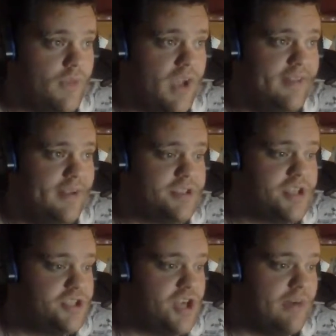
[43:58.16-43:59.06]
think I'm just
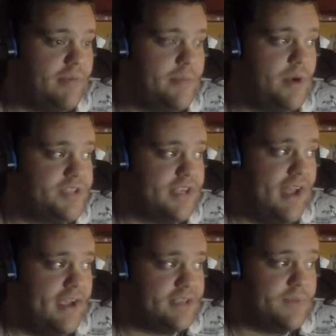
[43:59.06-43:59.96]
going to talk a bit about
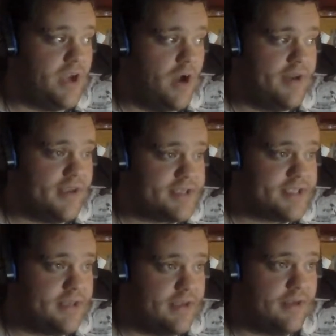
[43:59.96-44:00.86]
today, to be
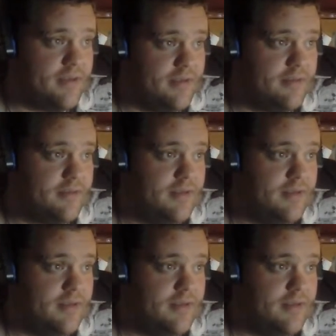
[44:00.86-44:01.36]
honest. And